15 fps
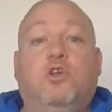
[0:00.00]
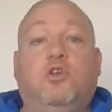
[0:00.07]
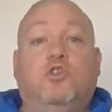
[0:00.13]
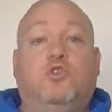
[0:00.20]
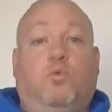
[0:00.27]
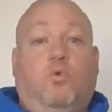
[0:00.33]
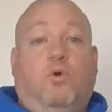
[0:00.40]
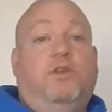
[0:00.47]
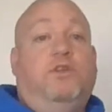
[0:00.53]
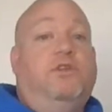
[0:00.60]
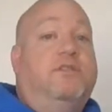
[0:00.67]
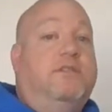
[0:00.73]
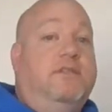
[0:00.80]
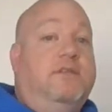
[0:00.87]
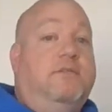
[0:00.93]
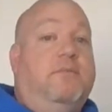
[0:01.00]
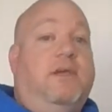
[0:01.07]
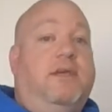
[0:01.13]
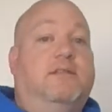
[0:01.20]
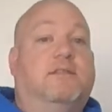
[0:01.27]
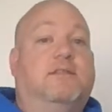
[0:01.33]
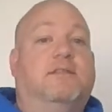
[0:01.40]
to one of your
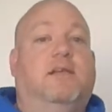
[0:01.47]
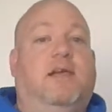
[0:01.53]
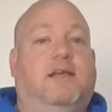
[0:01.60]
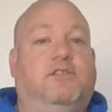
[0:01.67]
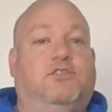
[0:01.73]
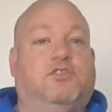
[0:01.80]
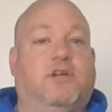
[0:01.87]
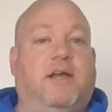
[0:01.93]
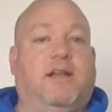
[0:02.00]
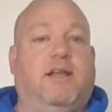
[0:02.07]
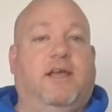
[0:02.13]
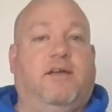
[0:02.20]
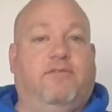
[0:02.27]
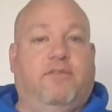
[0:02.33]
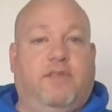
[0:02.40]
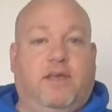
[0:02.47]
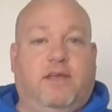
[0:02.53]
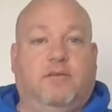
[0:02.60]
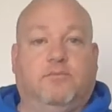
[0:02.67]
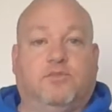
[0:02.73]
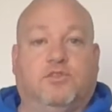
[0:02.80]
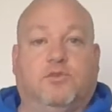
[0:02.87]
teammates and try to have
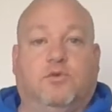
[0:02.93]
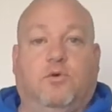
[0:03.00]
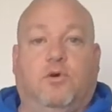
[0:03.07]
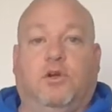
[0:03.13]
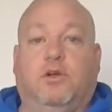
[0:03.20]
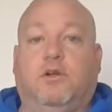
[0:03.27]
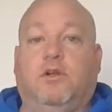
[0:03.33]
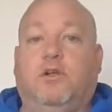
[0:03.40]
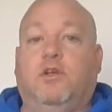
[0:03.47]
them score.